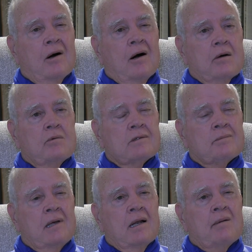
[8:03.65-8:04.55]
Park, which
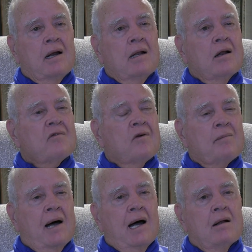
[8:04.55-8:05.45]
will be about a little over a
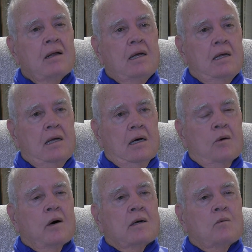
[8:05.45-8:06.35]
mile,
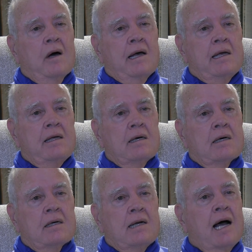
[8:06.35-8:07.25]
a one-way,
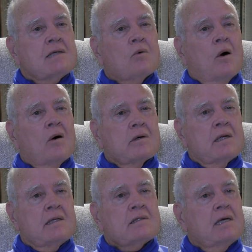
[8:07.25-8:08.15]
nice walk,
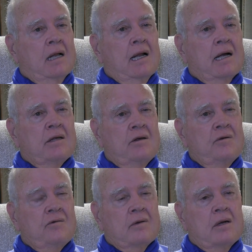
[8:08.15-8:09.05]
and it's getting a lot of
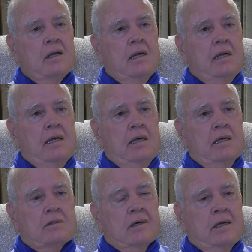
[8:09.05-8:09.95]
use, and
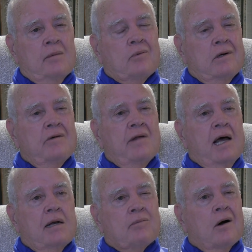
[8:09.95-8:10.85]
it certainly improved
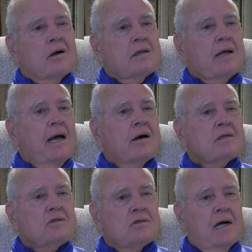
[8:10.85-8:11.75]
that part of town
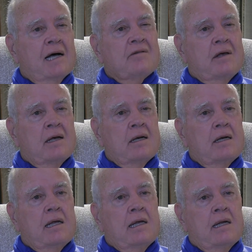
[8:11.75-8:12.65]
as you drive in,
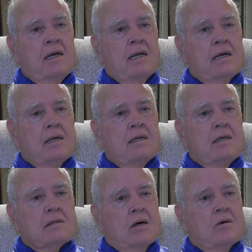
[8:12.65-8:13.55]
and
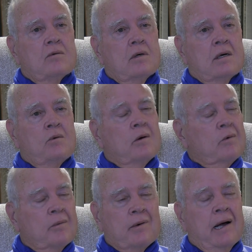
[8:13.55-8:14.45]
we're
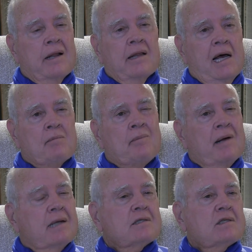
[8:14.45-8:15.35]
real proud of that. But
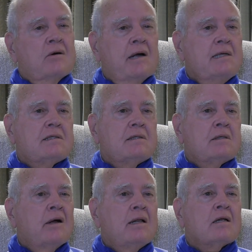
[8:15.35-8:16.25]
Belton's a great
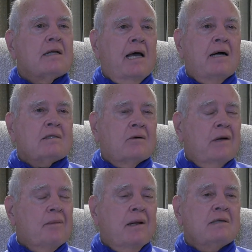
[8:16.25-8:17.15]
little town. It's a
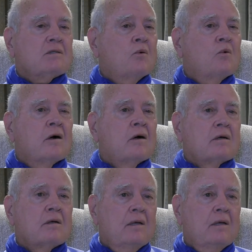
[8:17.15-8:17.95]
great place to work